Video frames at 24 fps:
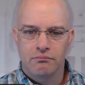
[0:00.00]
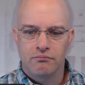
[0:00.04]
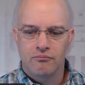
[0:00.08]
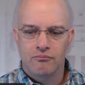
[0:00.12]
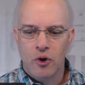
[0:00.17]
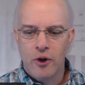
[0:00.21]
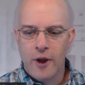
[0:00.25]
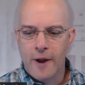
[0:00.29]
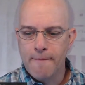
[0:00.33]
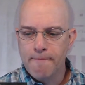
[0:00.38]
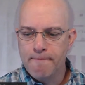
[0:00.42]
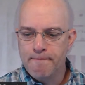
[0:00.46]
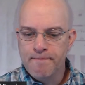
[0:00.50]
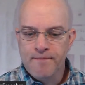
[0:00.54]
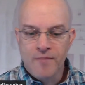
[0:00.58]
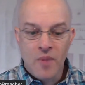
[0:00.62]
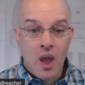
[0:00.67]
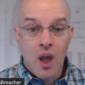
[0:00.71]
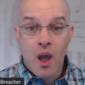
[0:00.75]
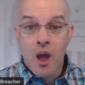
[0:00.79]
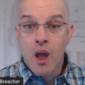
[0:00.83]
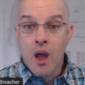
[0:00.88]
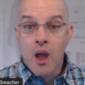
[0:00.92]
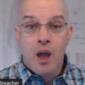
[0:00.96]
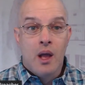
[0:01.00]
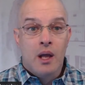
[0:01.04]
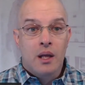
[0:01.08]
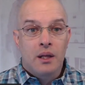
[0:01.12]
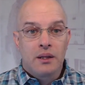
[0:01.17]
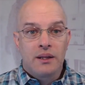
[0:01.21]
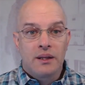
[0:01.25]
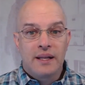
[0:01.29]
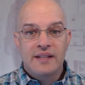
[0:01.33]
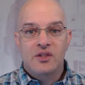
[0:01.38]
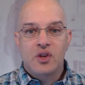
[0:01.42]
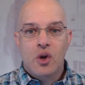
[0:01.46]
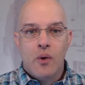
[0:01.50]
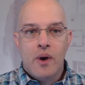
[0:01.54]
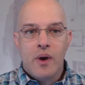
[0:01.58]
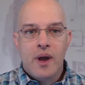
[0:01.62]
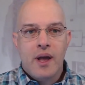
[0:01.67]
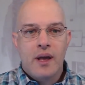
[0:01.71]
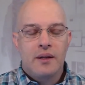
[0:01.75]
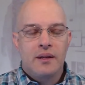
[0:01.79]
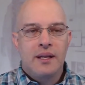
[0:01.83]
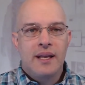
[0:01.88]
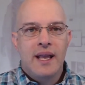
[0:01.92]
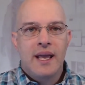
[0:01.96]
Okay. Let's go
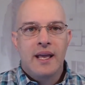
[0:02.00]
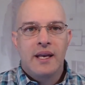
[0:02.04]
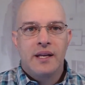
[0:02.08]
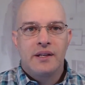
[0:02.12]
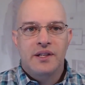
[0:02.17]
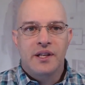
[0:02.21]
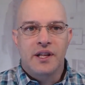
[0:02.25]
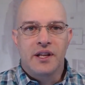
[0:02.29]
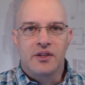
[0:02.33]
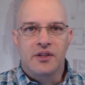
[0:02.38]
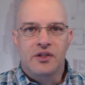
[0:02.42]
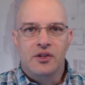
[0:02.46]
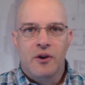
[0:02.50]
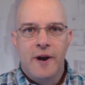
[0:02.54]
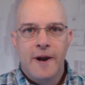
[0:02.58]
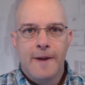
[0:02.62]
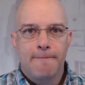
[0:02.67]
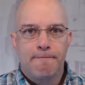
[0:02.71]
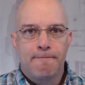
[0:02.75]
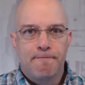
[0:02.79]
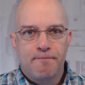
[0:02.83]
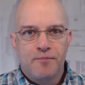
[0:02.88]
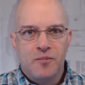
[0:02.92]
ahead and get into this. All right.